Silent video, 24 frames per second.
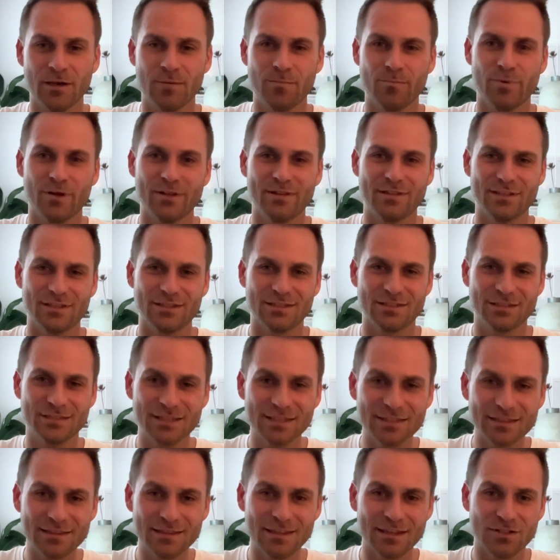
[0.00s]
But the
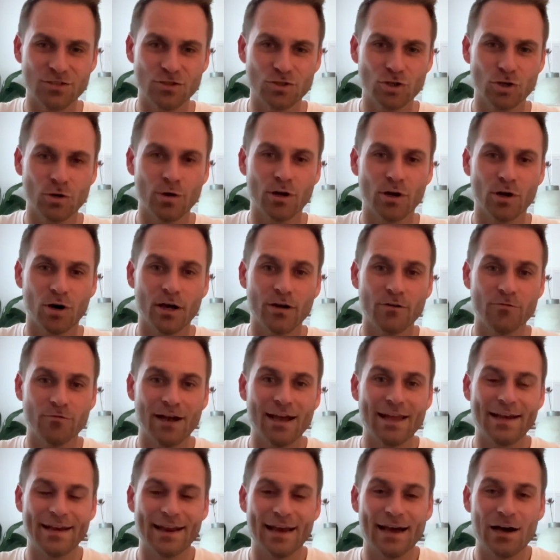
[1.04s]
shit that's going on
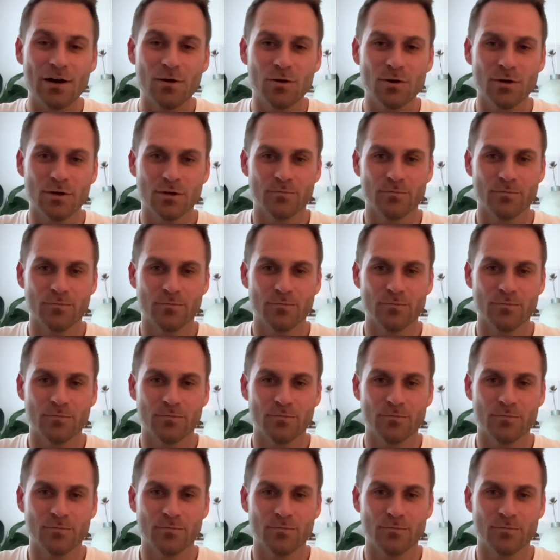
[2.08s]
right now,